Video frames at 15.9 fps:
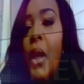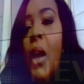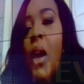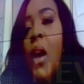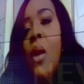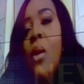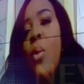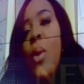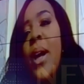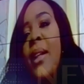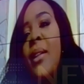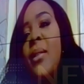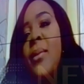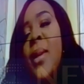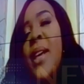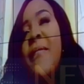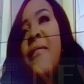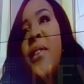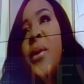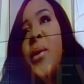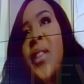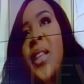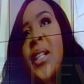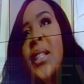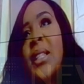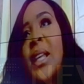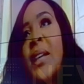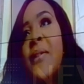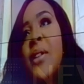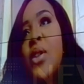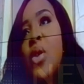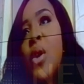Well, a few things, David.
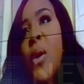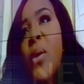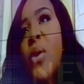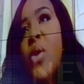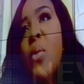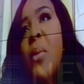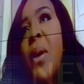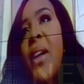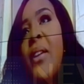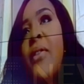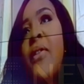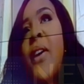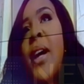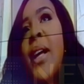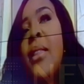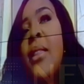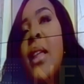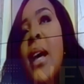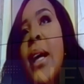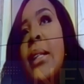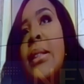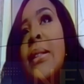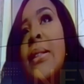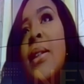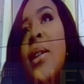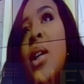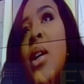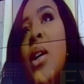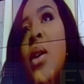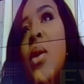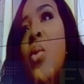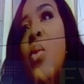So you might find that
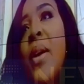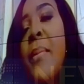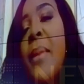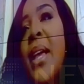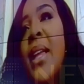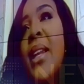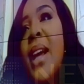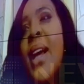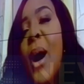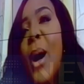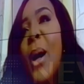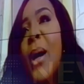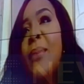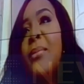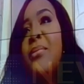women are,